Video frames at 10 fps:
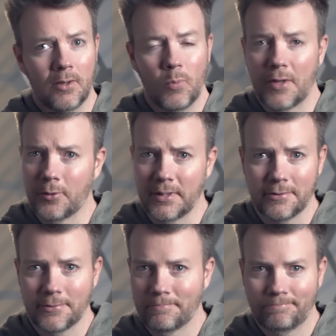whether
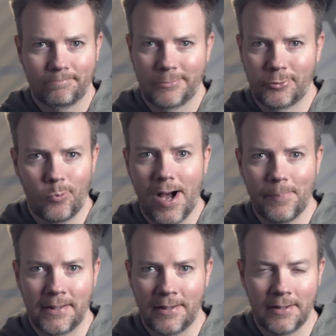it's
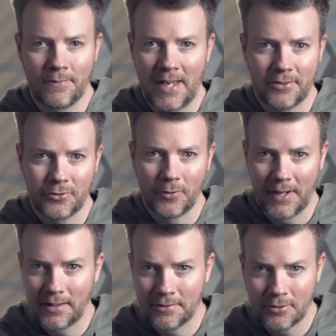swapping in advanced
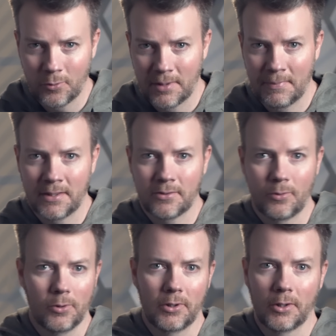surveillance equipment
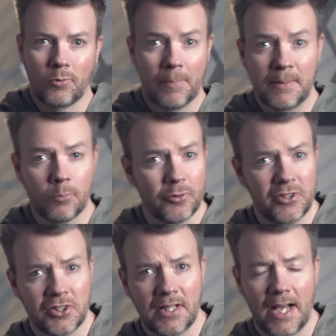or equipping
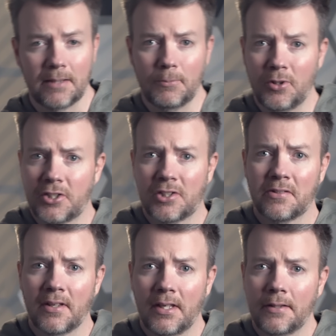precision-guided
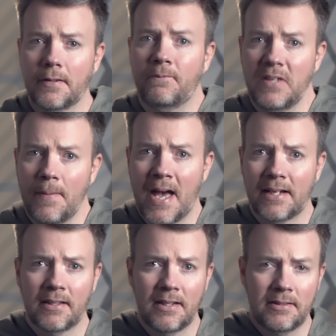munitions, the
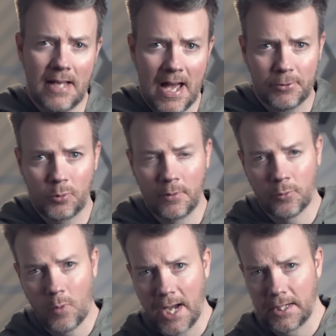VBAT can adapt to a
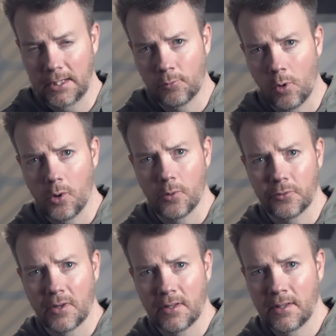variety of
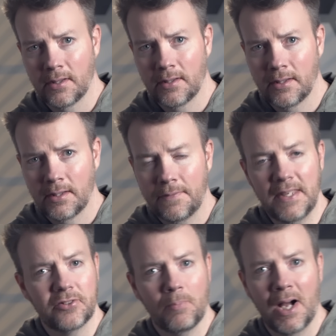roles.
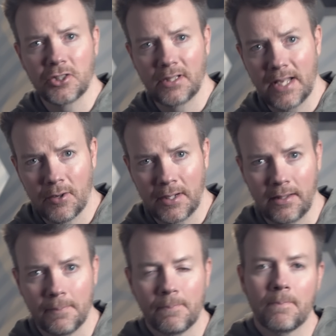This
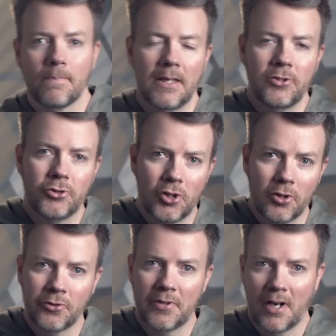modularity
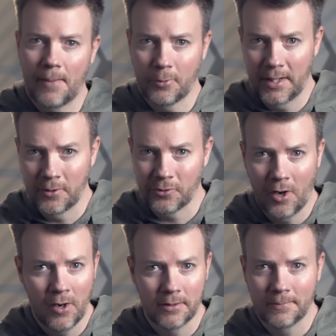ensures that operators
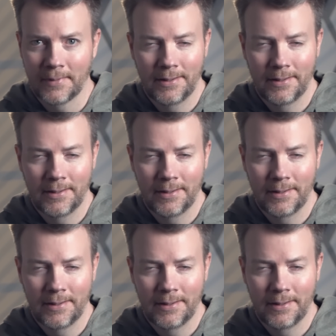aren't